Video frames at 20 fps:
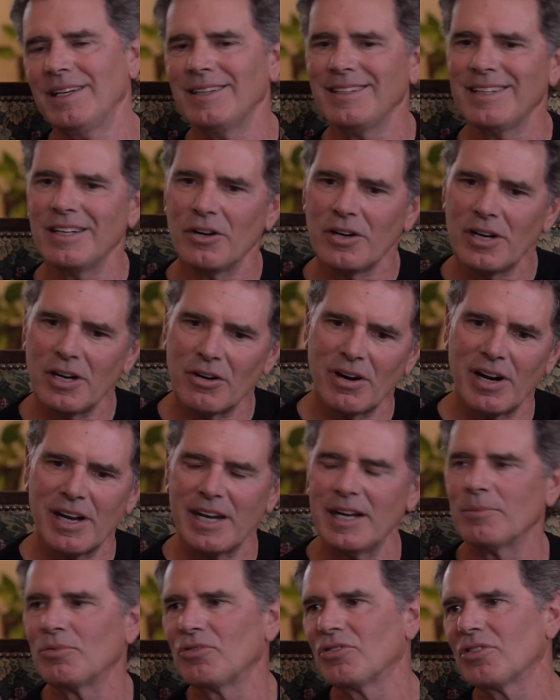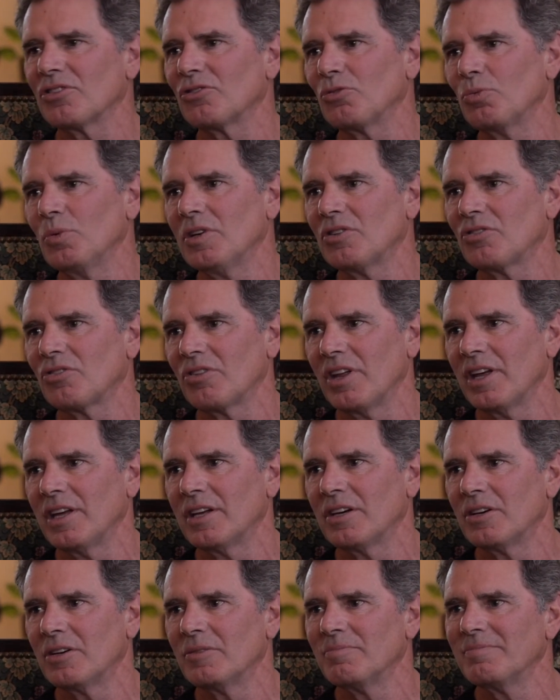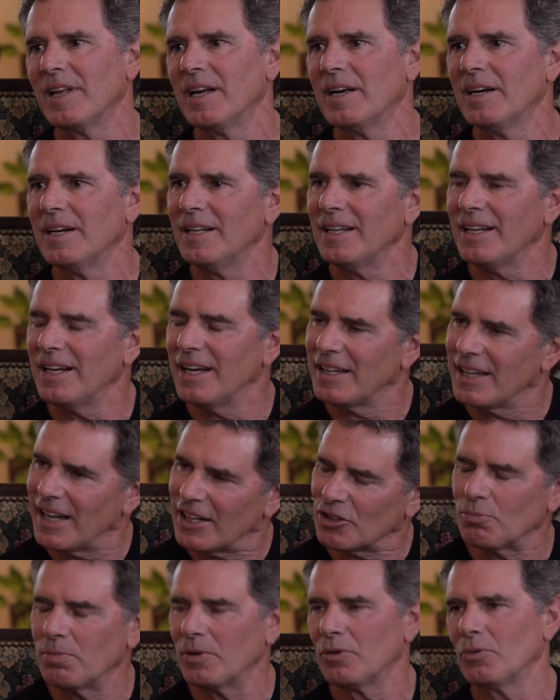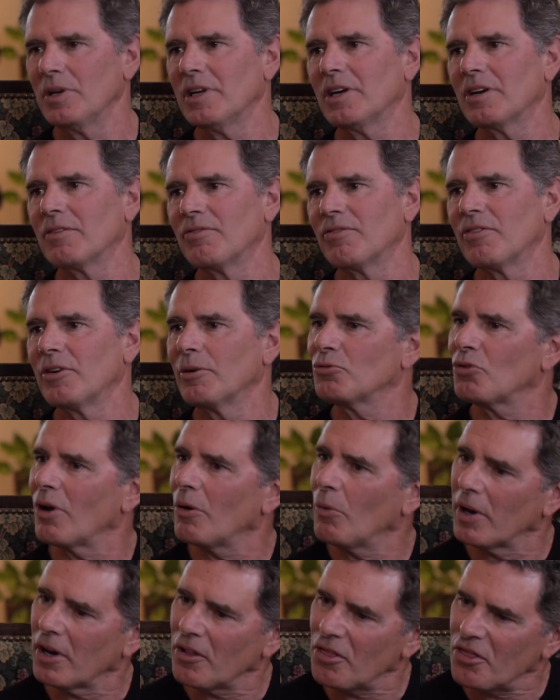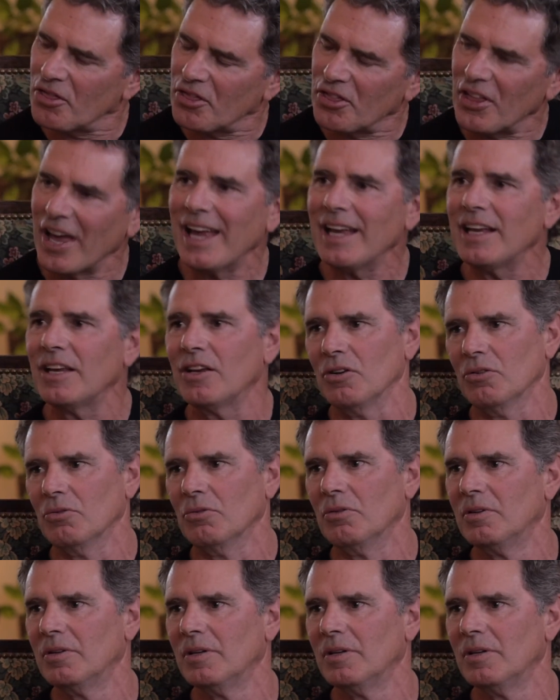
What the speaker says: And, here I am 6 weeks later, and that's been reconfirmed. So I want to thank you.